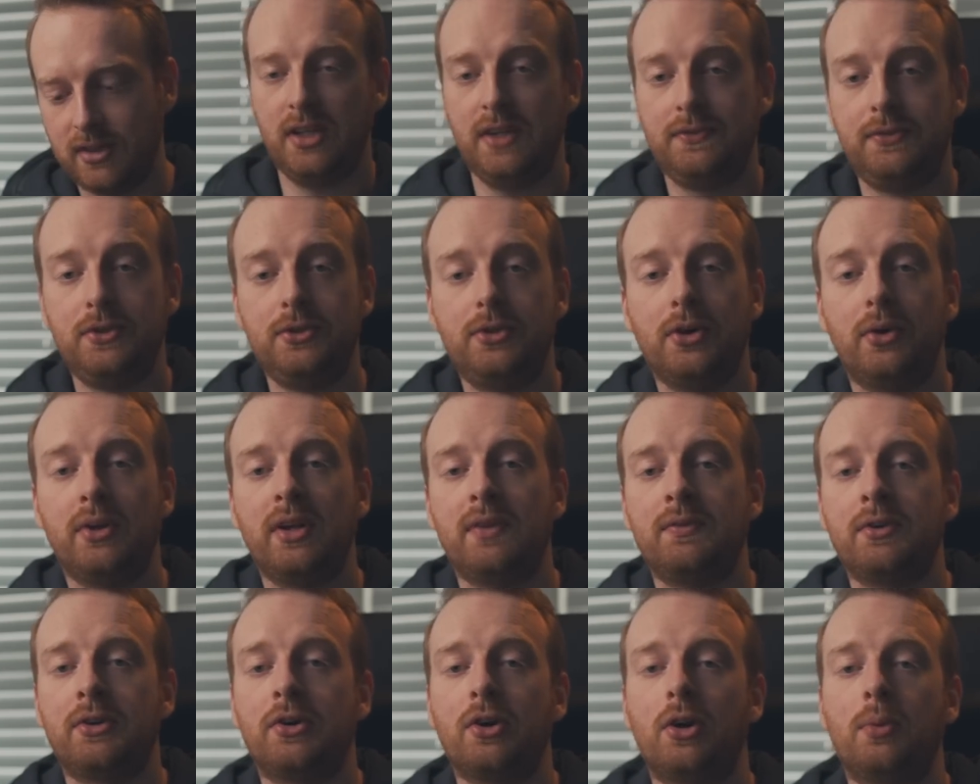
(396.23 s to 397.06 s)
If you don't
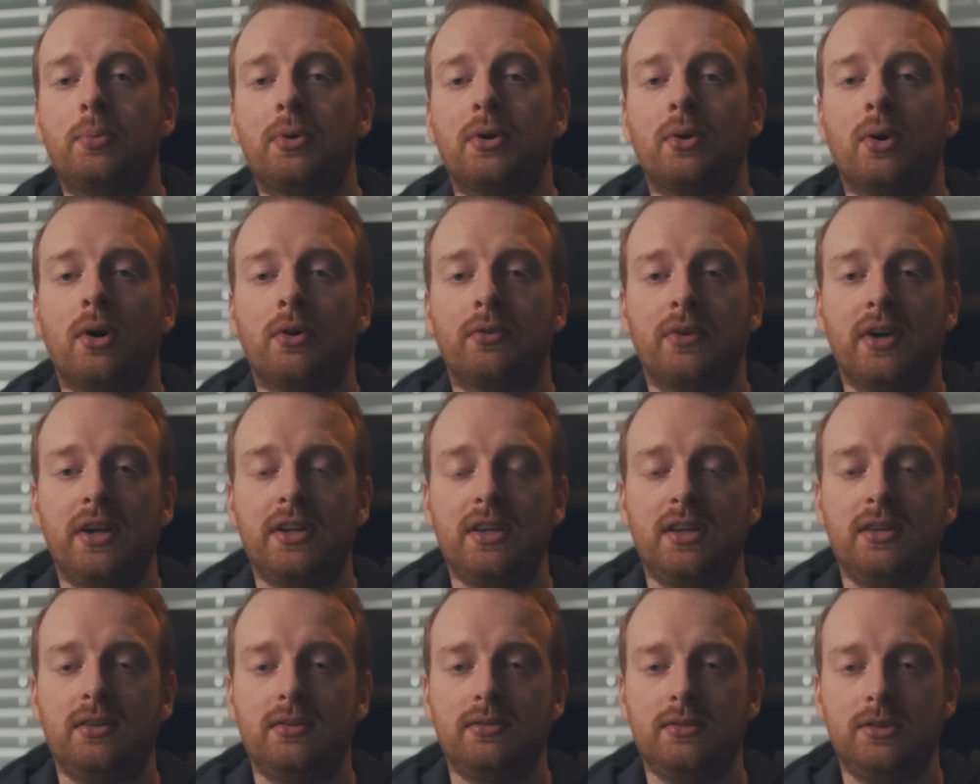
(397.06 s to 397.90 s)
have a GoPro
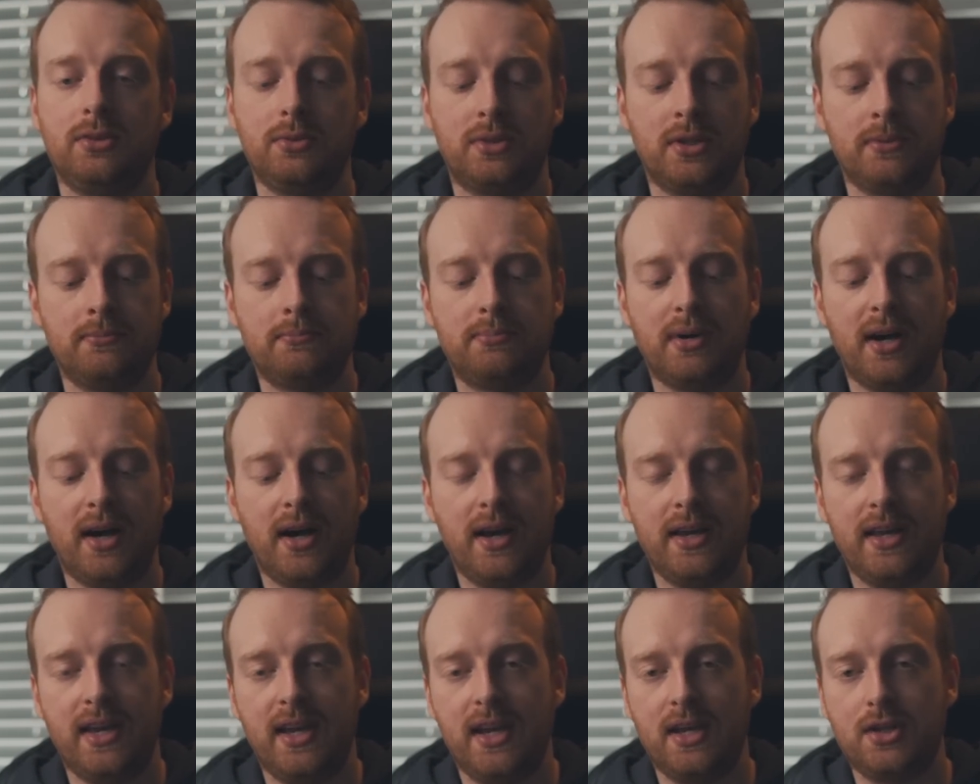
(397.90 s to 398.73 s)
already, you can buy
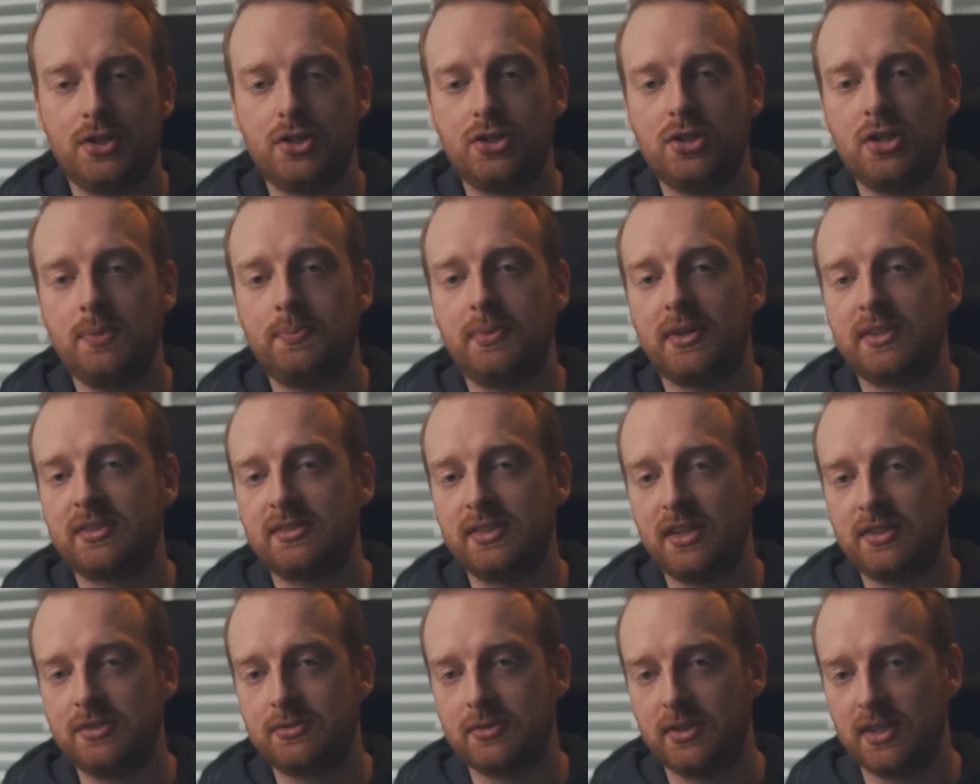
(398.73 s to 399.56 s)
a cheap
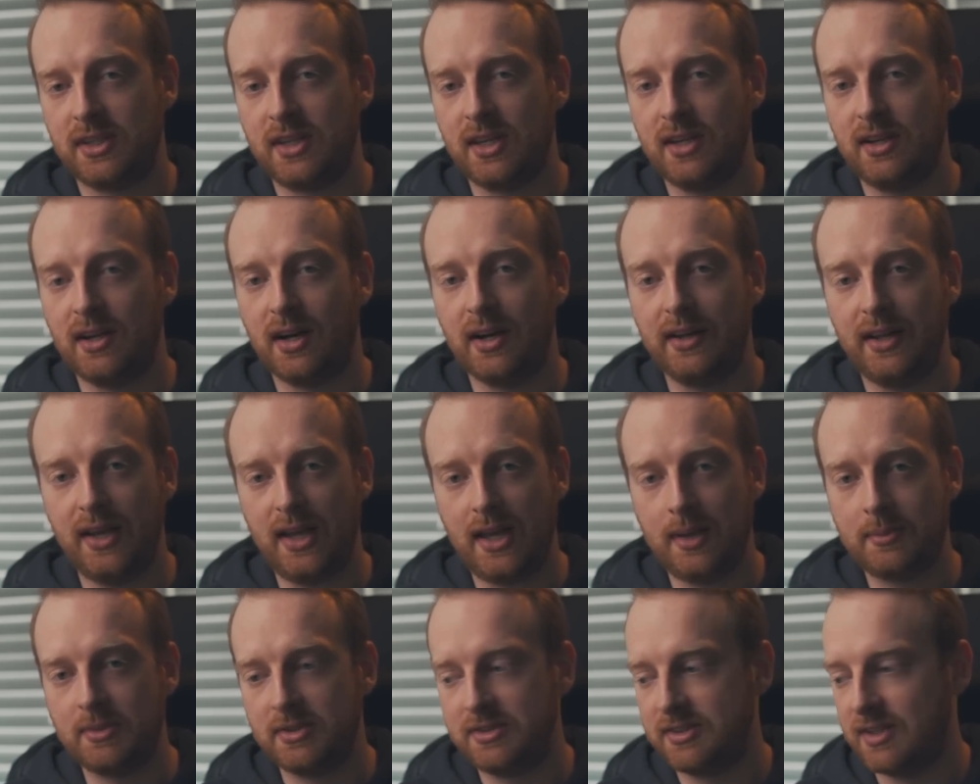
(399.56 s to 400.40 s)
accessory kit on
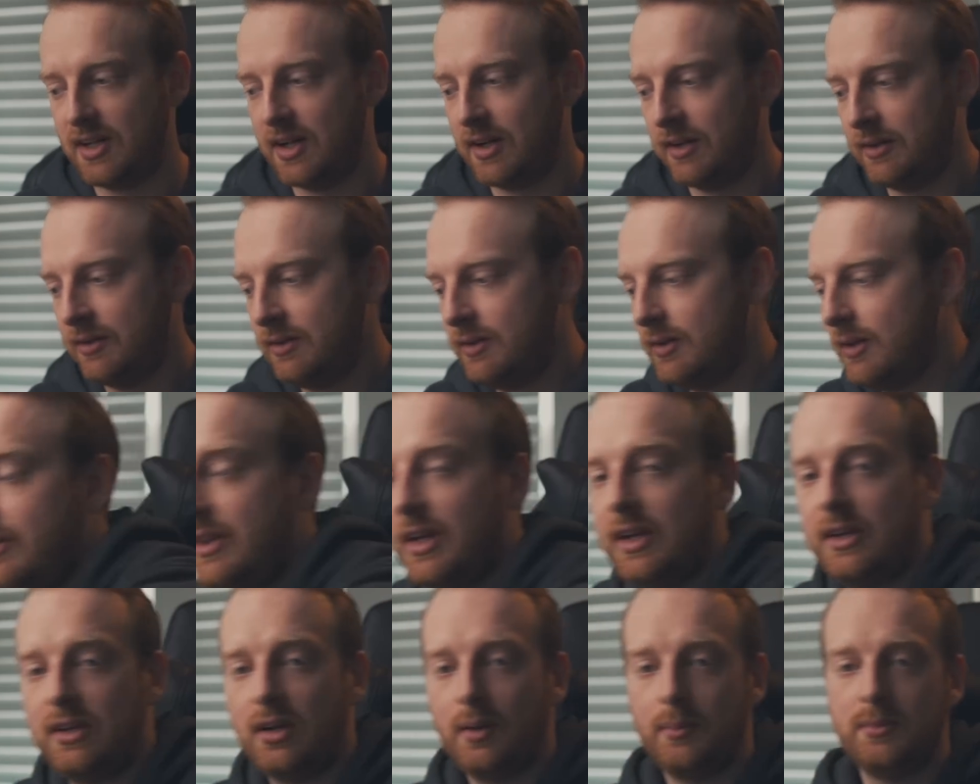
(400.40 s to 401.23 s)
Amazon
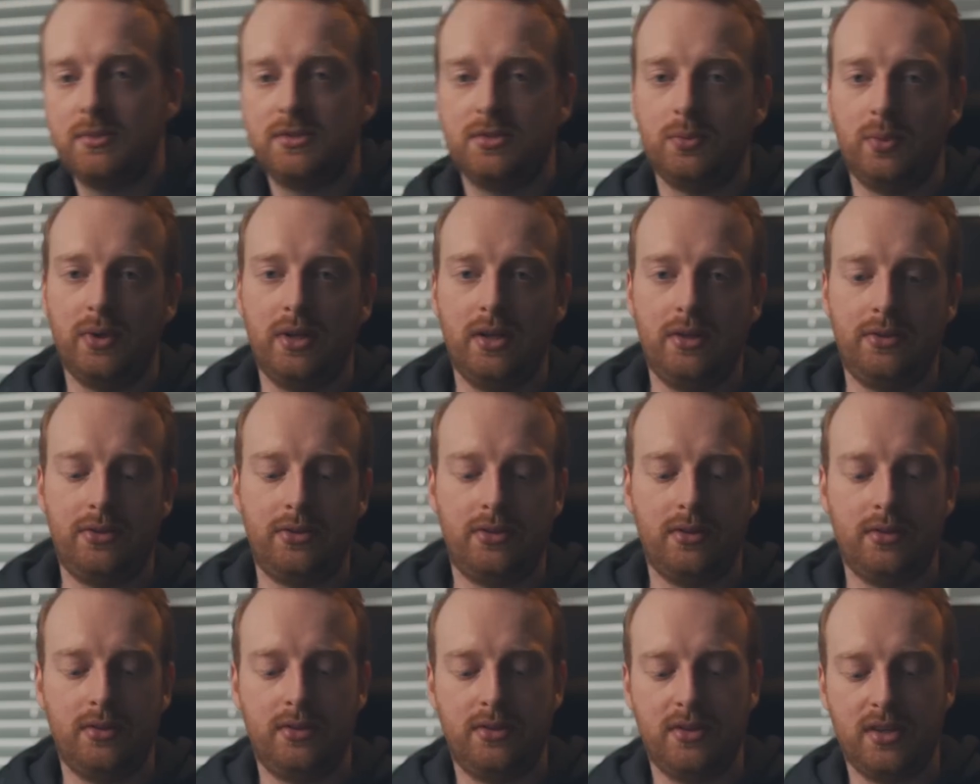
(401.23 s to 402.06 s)
that comes with
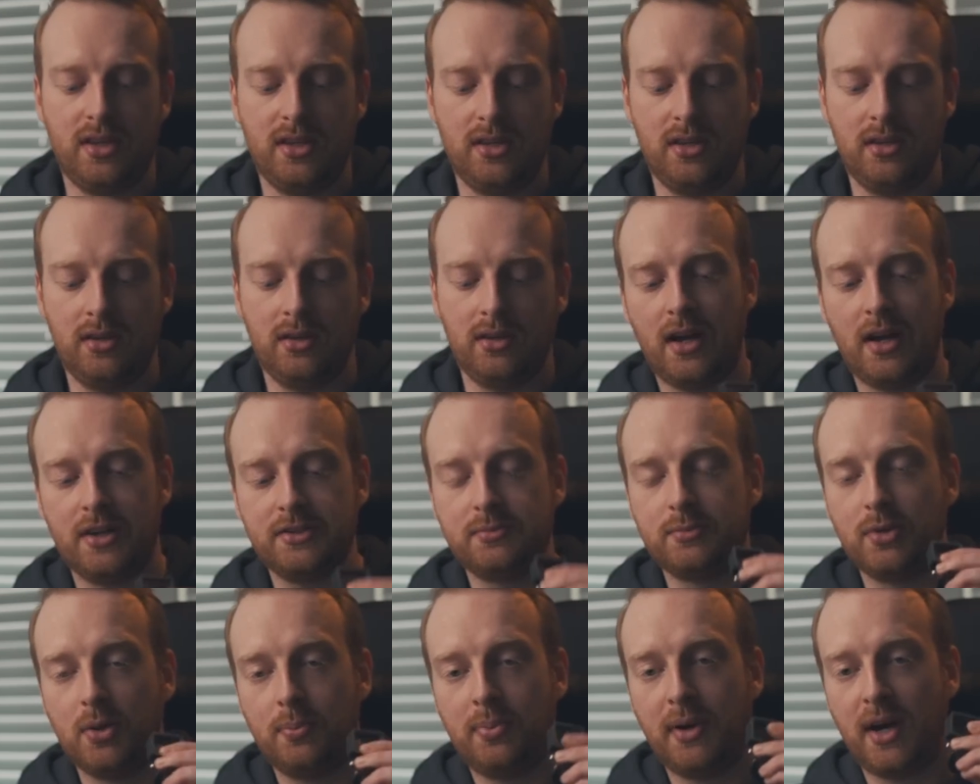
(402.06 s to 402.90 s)
the
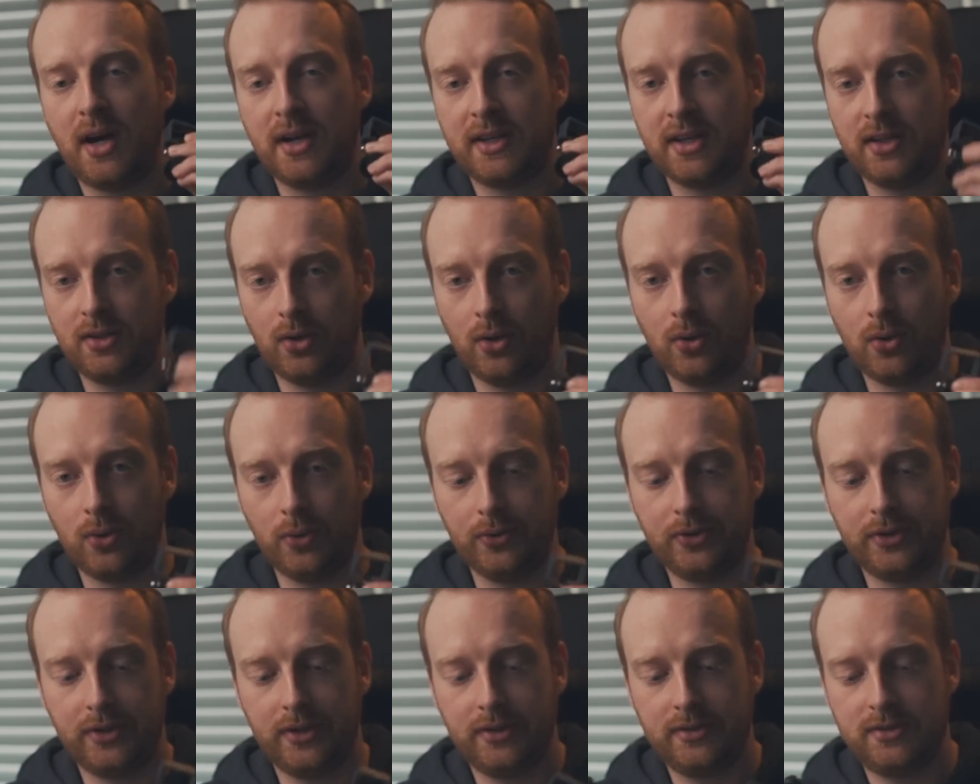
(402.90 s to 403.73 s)
Osmo pocket
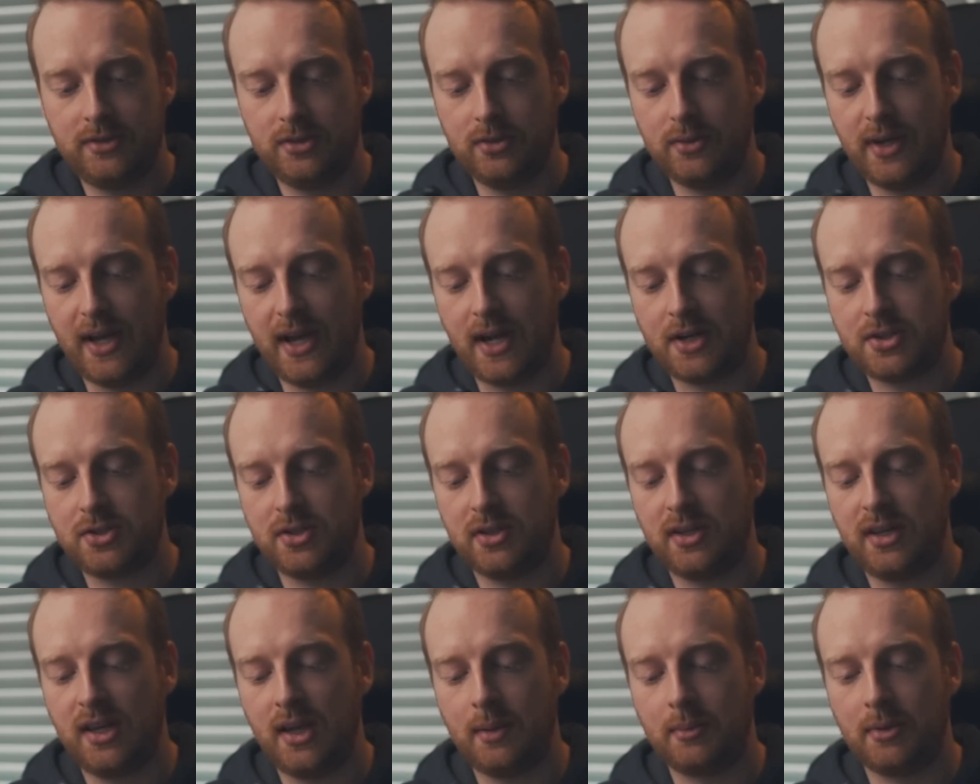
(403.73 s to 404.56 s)
holder to
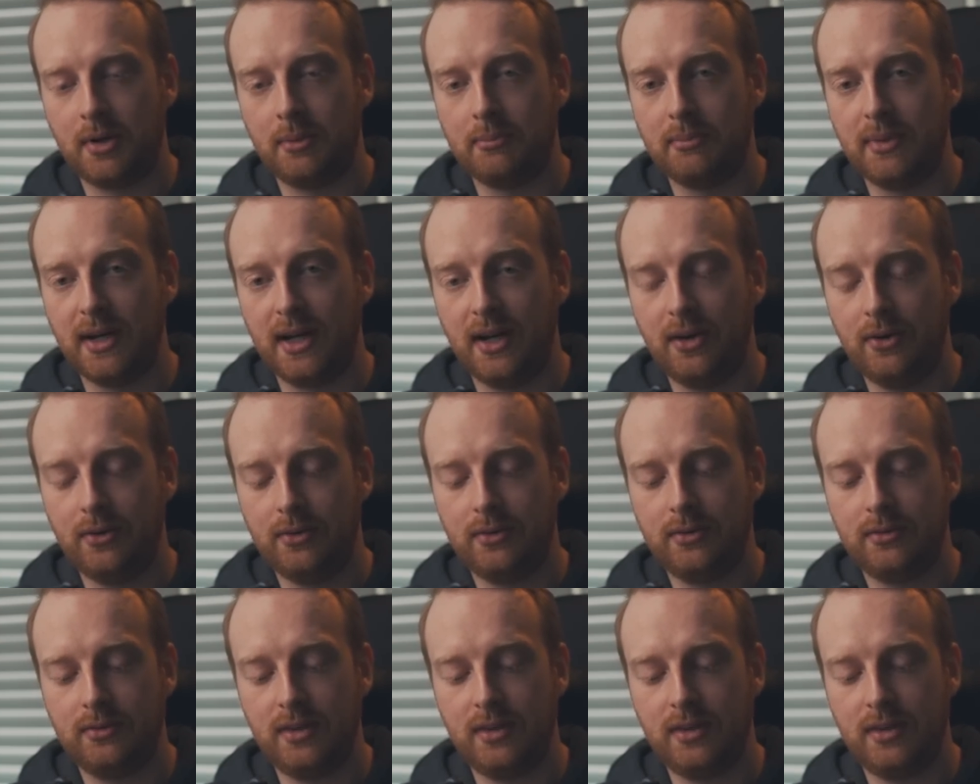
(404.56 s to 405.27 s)
action camera mount,